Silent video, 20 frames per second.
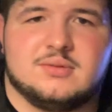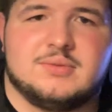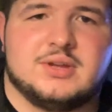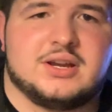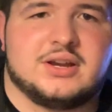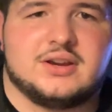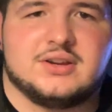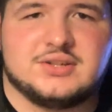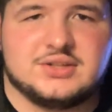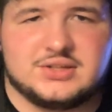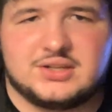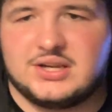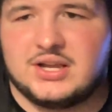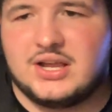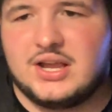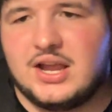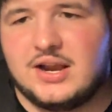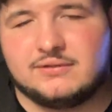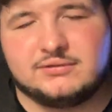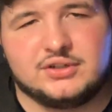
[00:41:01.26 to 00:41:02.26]
I'm not gonna just
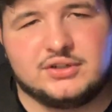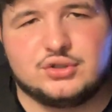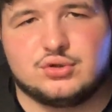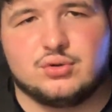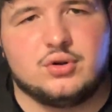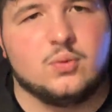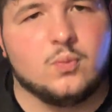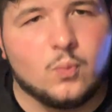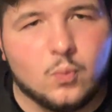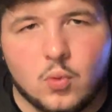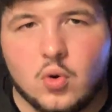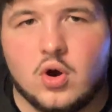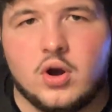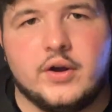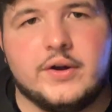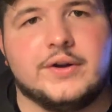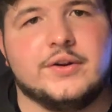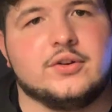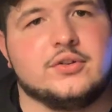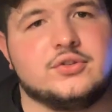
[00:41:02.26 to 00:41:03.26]
get every Jordan
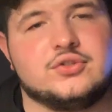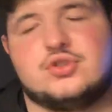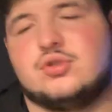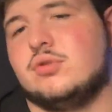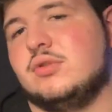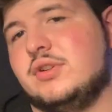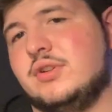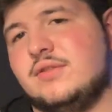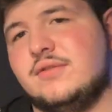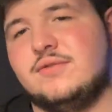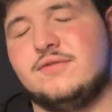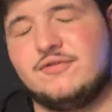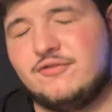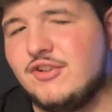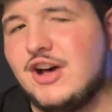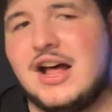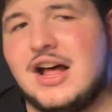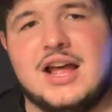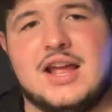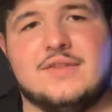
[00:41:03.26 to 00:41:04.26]
1 or Jordan
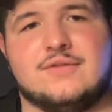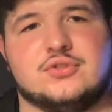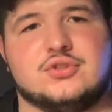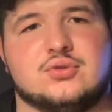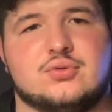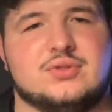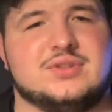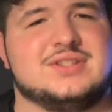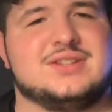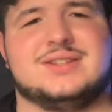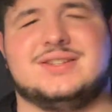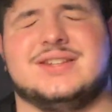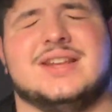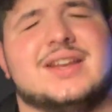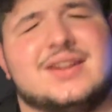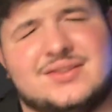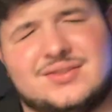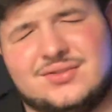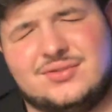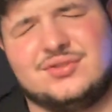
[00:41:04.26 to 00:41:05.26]
5 or Jordan
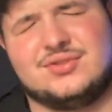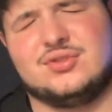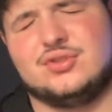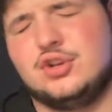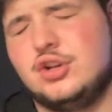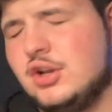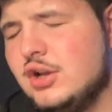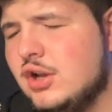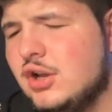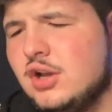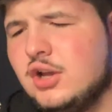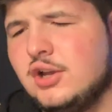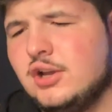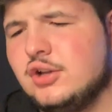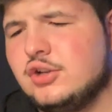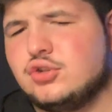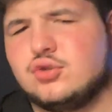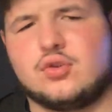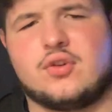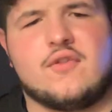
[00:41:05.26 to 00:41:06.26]
6 or
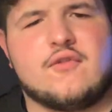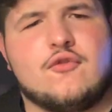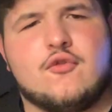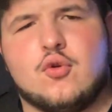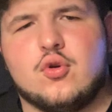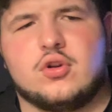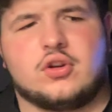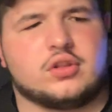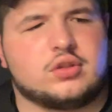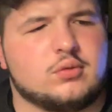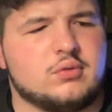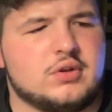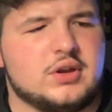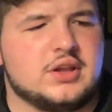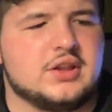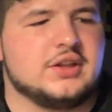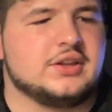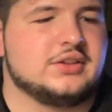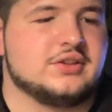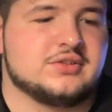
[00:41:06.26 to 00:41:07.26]
Jordan 4 or
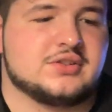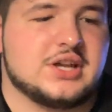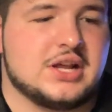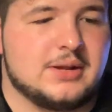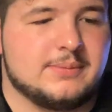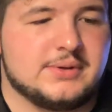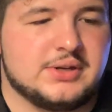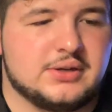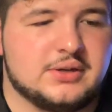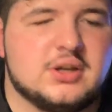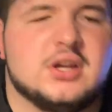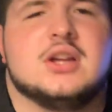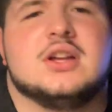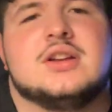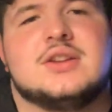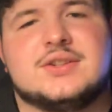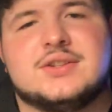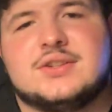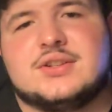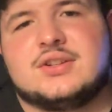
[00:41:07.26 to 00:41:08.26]
3. Like, there's gotta be
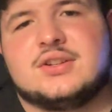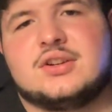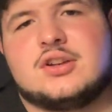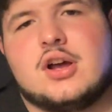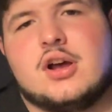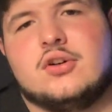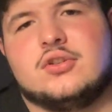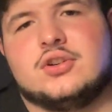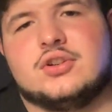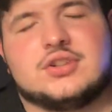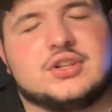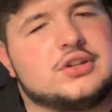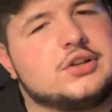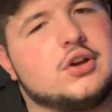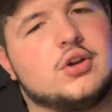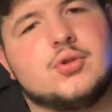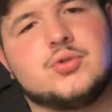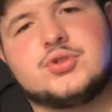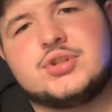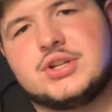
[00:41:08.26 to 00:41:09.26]
colors, like
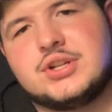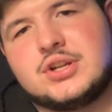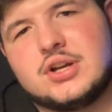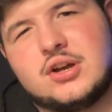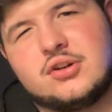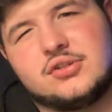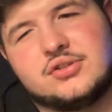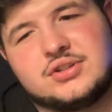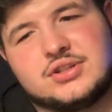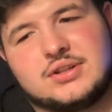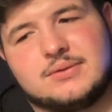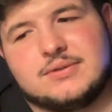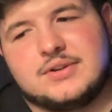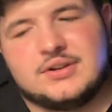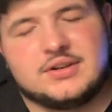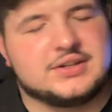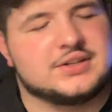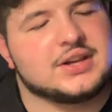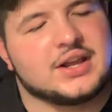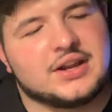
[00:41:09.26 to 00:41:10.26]
OG colors, that we
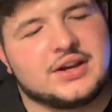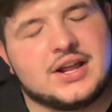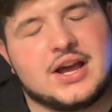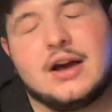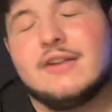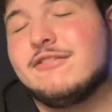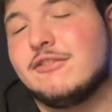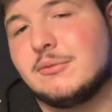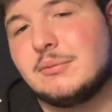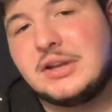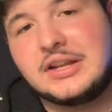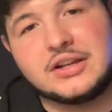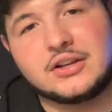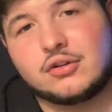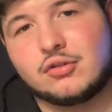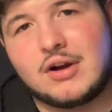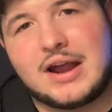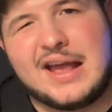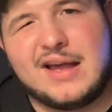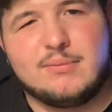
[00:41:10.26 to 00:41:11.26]
need to stand out for me to
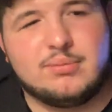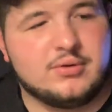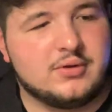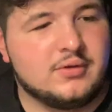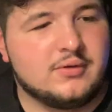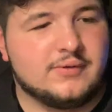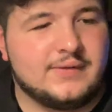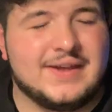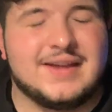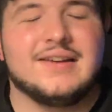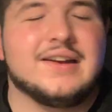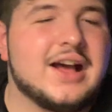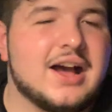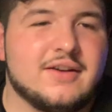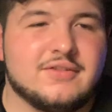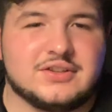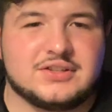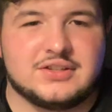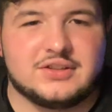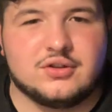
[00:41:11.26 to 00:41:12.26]
grab. And
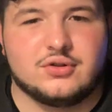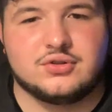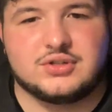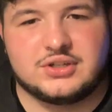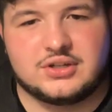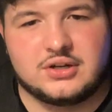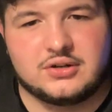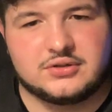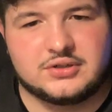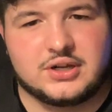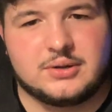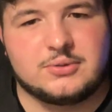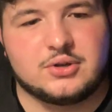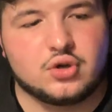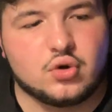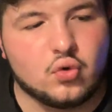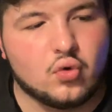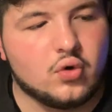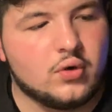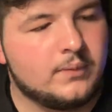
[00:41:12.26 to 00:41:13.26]
obviously, the OG colors gotta be
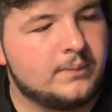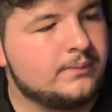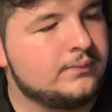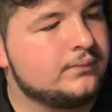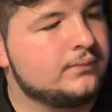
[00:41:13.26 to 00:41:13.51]
cool.